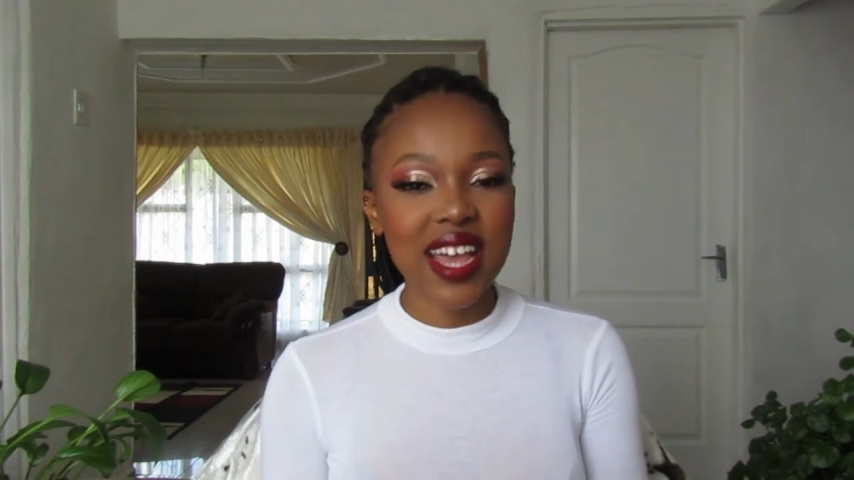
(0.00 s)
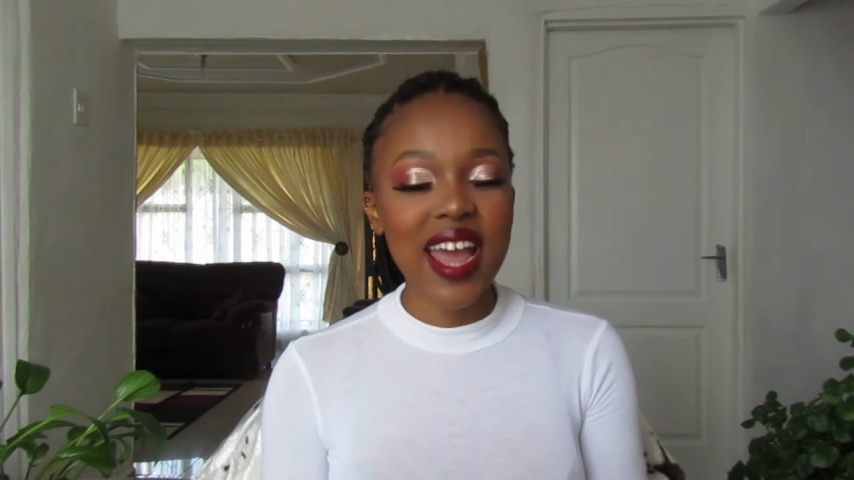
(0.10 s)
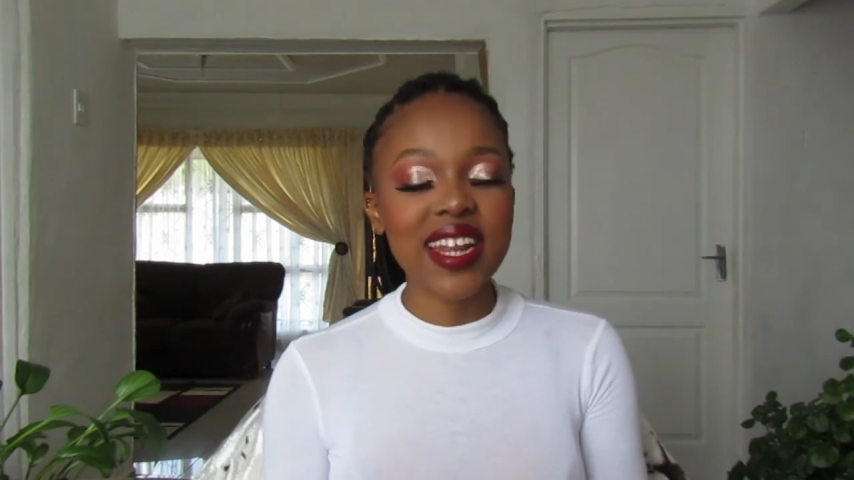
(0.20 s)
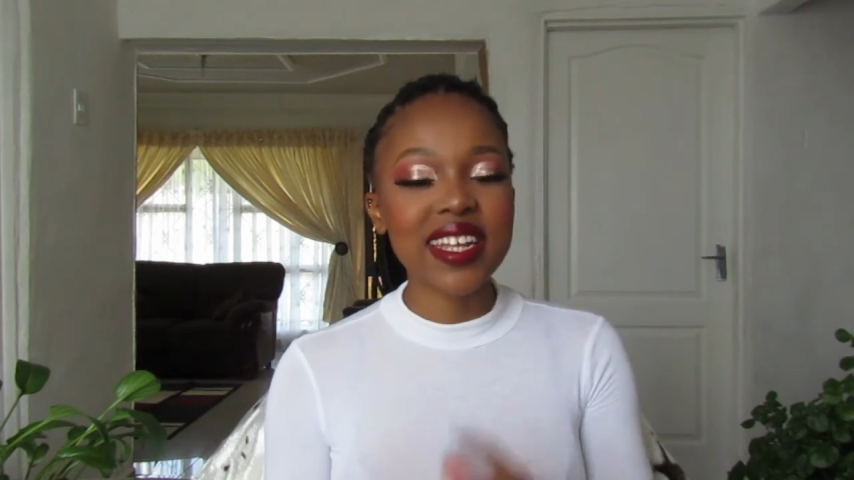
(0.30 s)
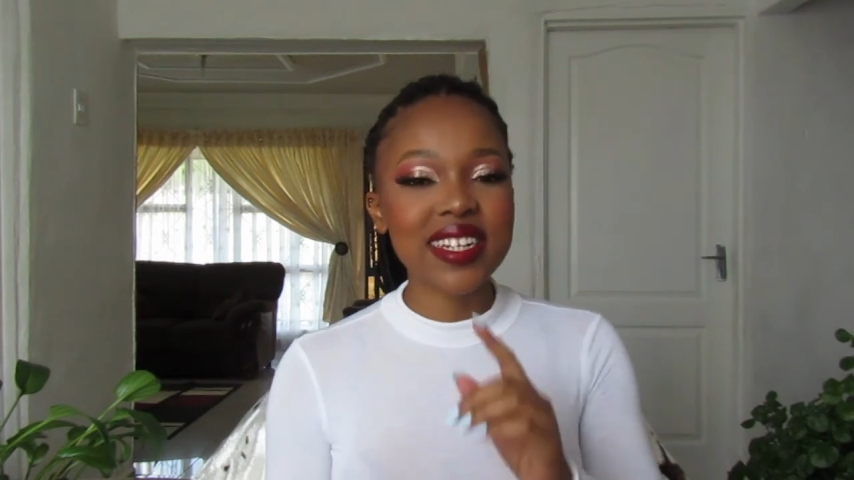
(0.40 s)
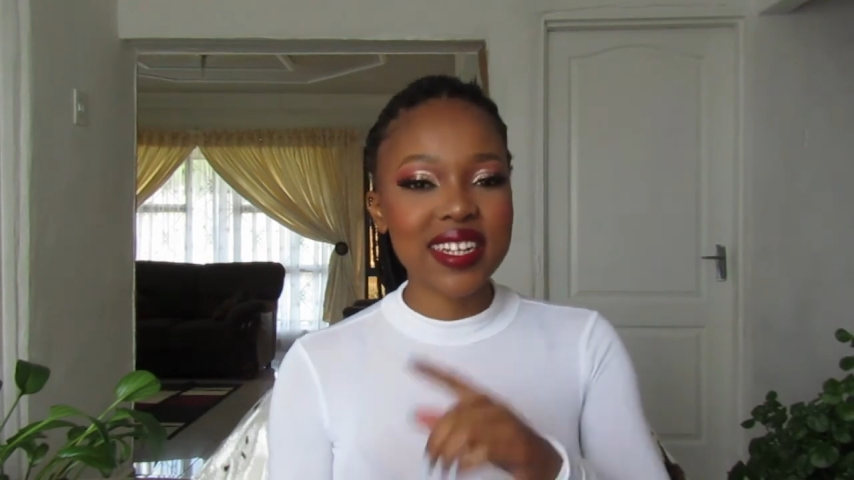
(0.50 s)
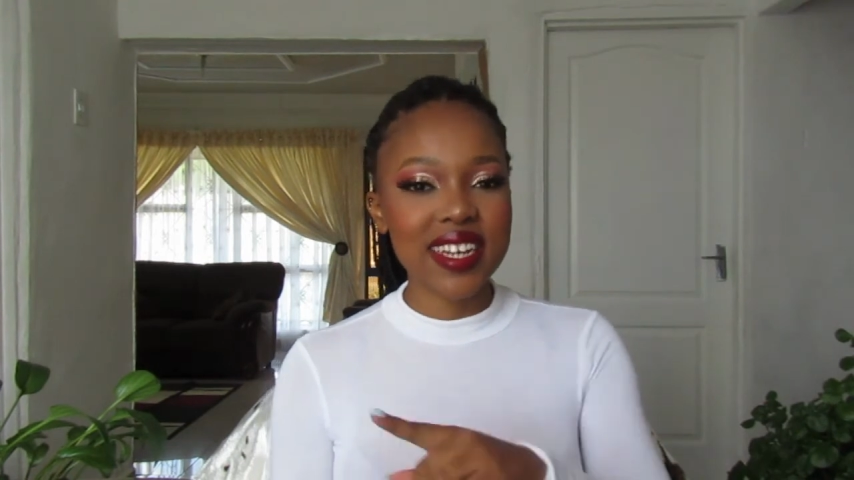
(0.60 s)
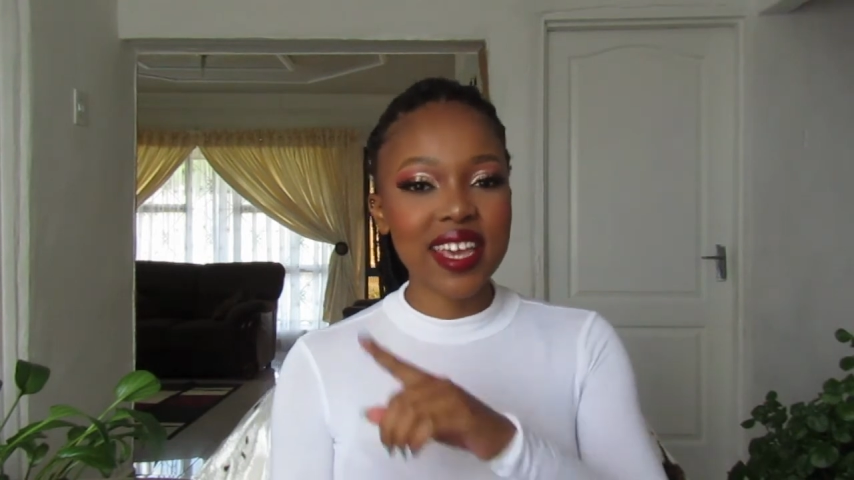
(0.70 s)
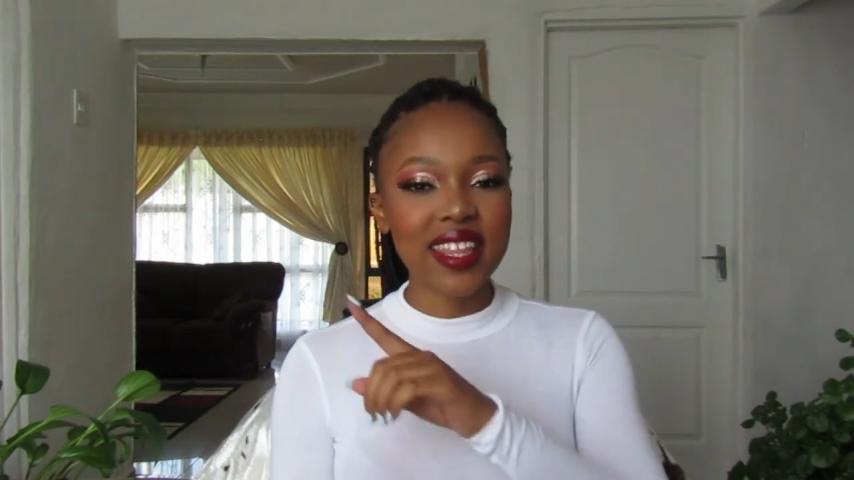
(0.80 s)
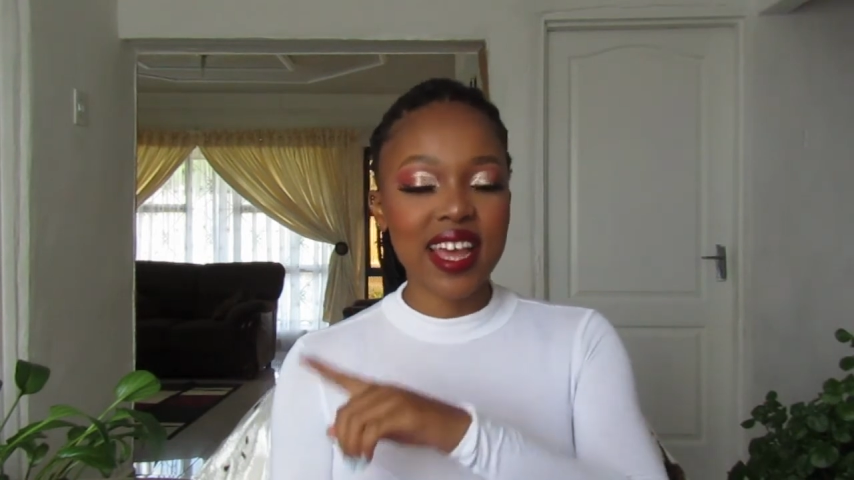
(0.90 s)
and
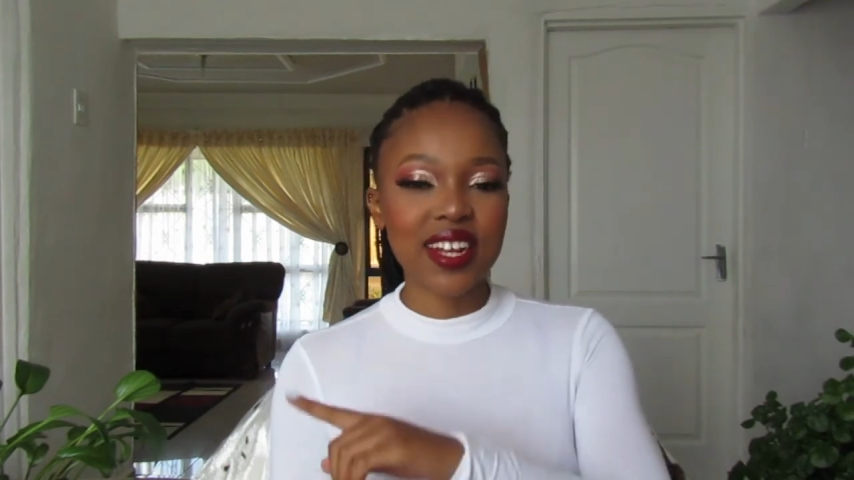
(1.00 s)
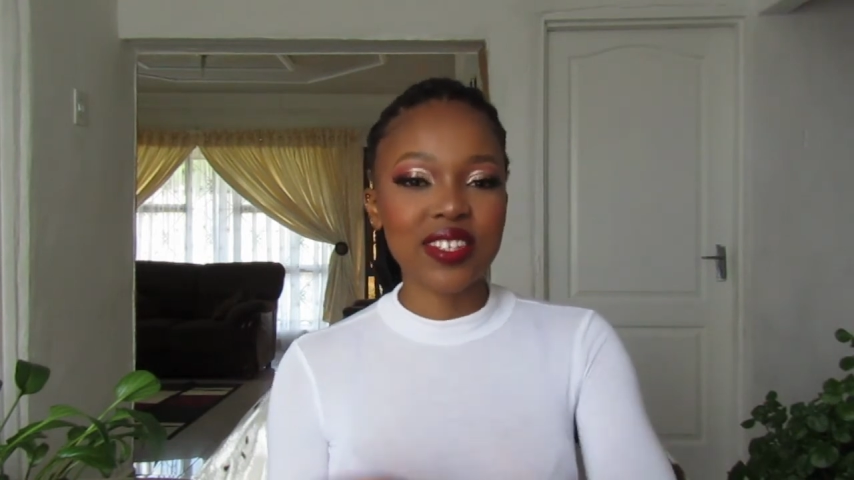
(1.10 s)
click that